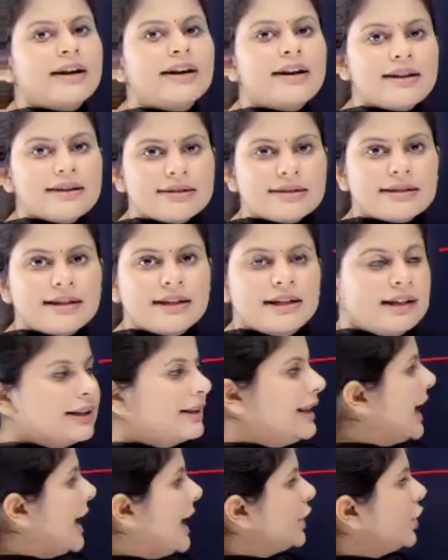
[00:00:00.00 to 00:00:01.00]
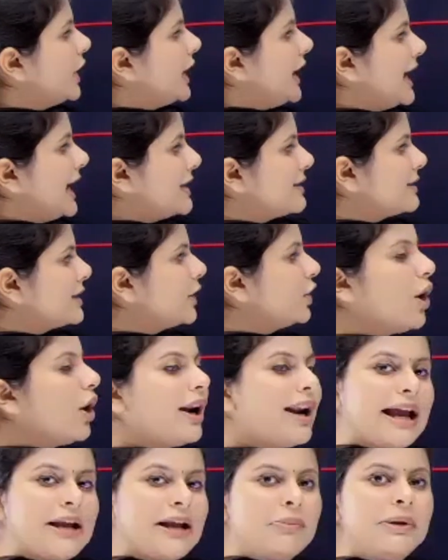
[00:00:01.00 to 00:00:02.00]
risk that your asset or
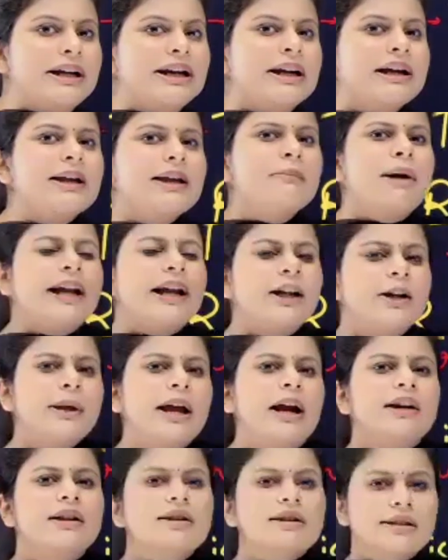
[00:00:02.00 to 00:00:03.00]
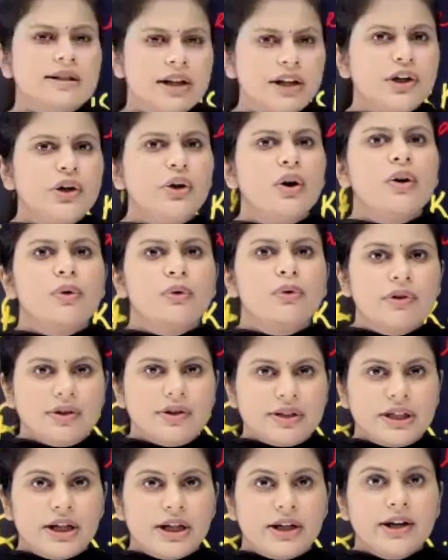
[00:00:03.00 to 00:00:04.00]
liability might be understated or
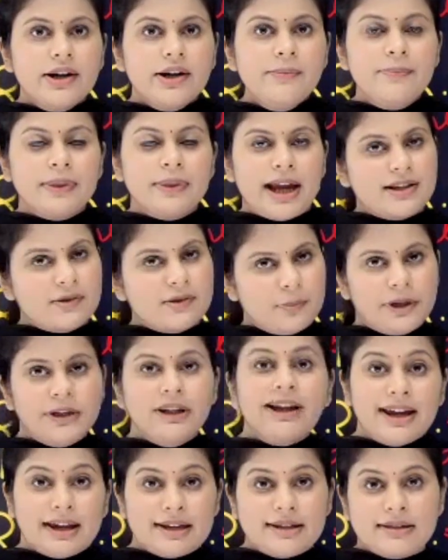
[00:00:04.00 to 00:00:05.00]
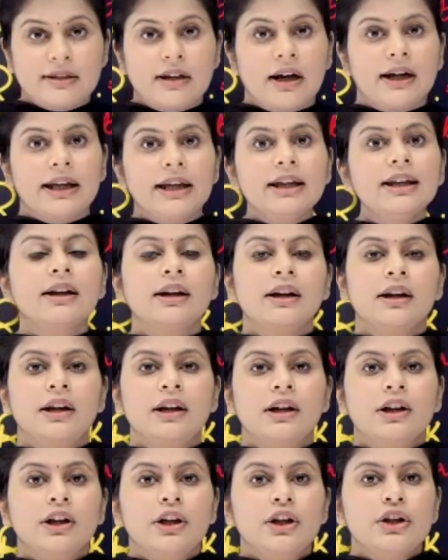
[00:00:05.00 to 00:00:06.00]
overstated as per the case study,
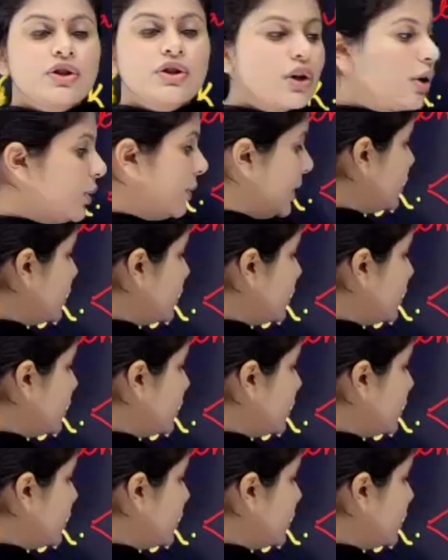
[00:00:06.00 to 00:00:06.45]
so you're